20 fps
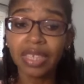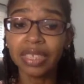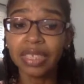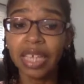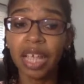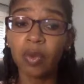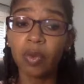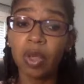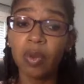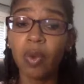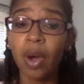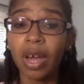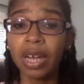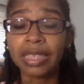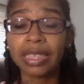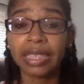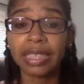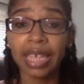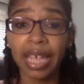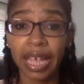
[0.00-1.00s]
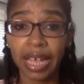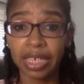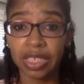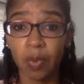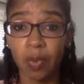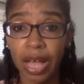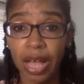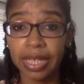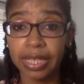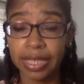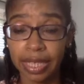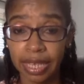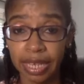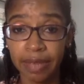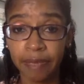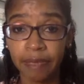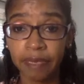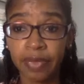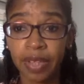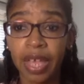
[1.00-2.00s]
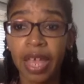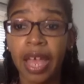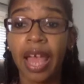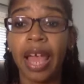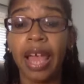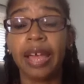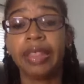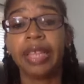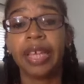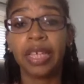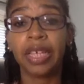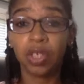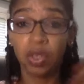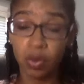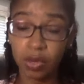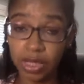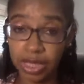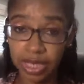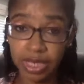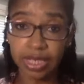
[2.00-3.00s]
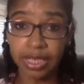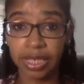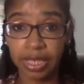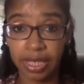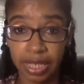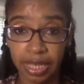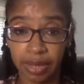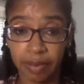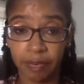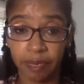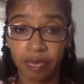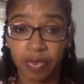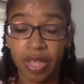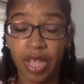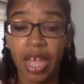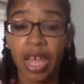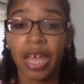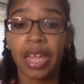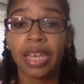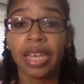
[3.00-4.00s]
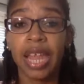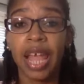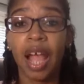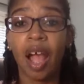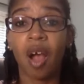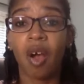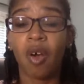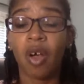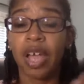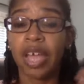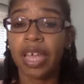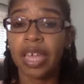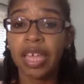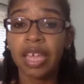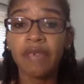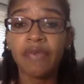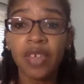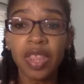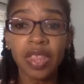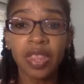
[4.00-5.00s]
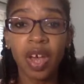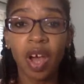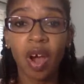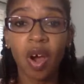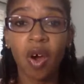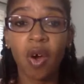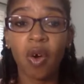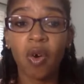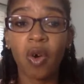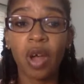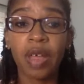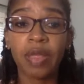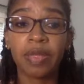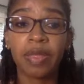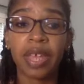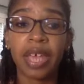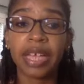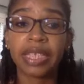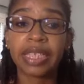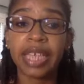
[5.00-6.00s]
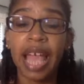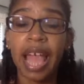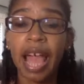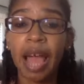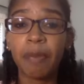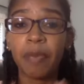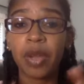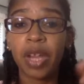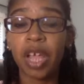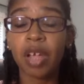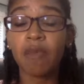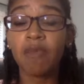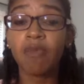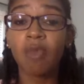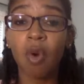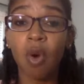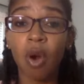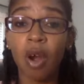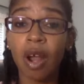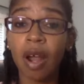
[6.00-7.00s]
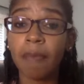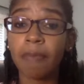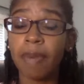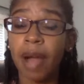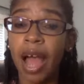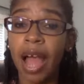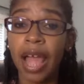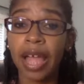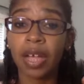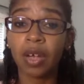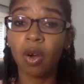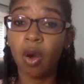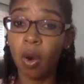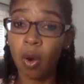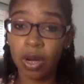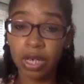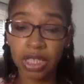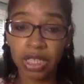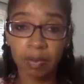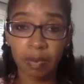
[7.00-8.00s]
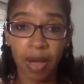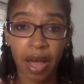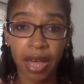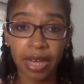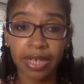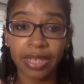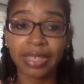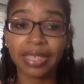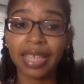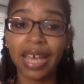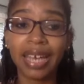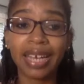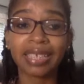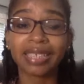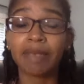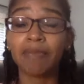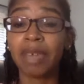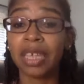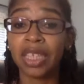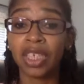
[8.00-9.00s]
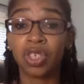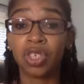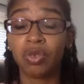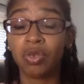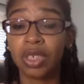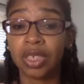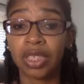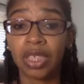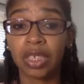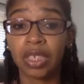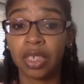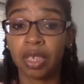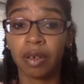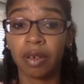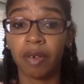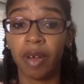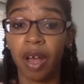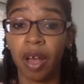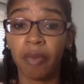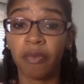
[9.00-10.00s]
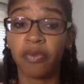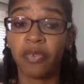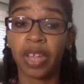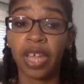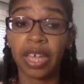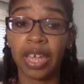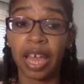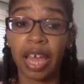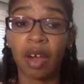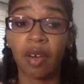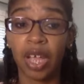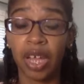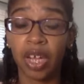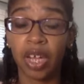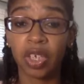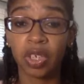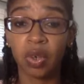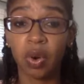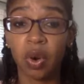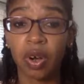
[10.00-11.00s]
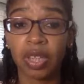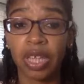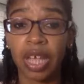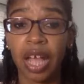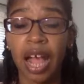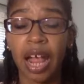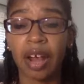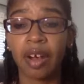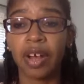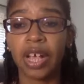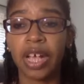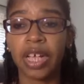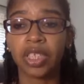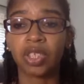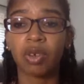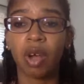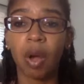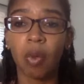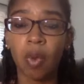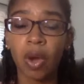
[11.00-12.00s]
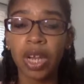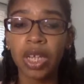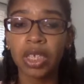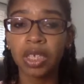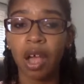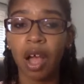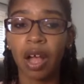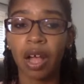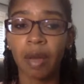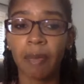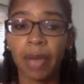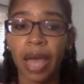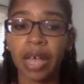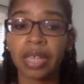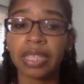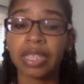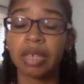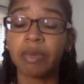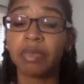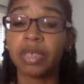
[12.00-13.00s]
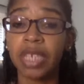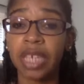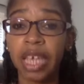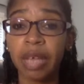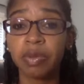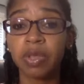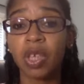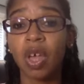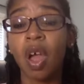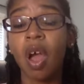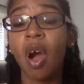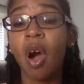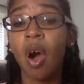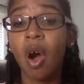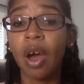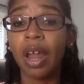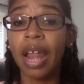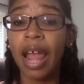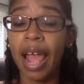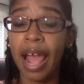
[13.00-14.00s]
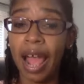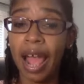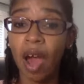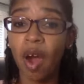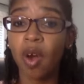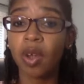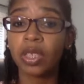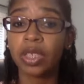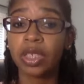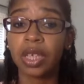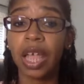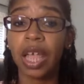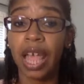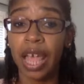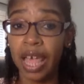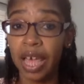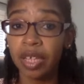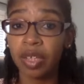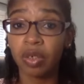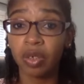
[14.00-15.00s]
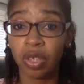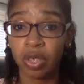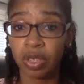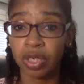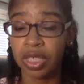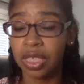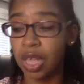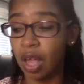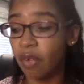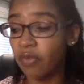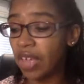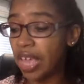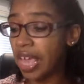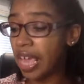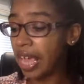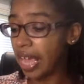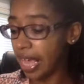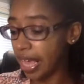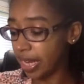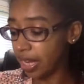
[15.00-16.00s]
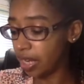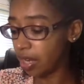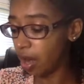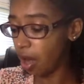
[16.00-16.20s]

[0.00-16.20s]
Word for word: saying we want to see XYZ, and then you send it to them. Now, even though it's happening more by correspondence, that doesn't mean that you just get to flake out and ignore the IRS. So I want to talk about some tips on how to handle yourself in